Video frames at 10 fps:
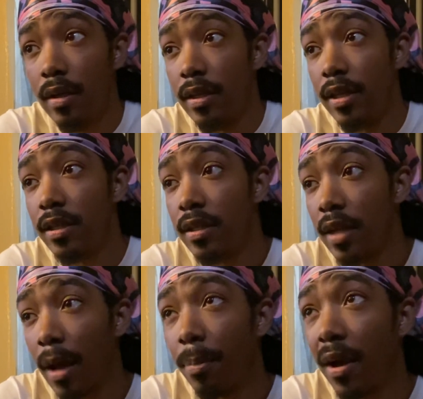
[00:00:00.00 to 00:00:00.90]
This,
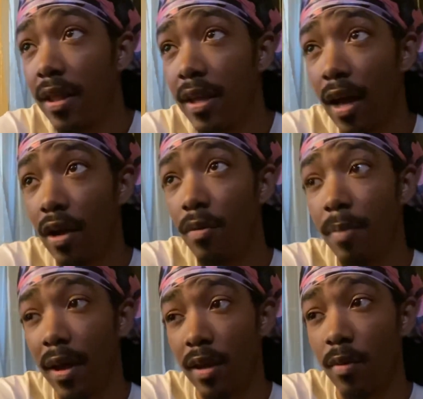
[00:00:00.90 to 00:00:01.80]
I probably got to go
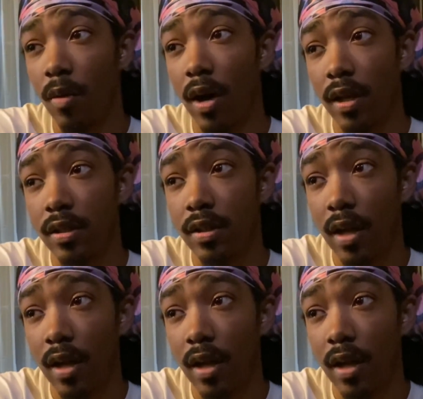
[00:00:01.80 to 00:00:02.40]
back and watch.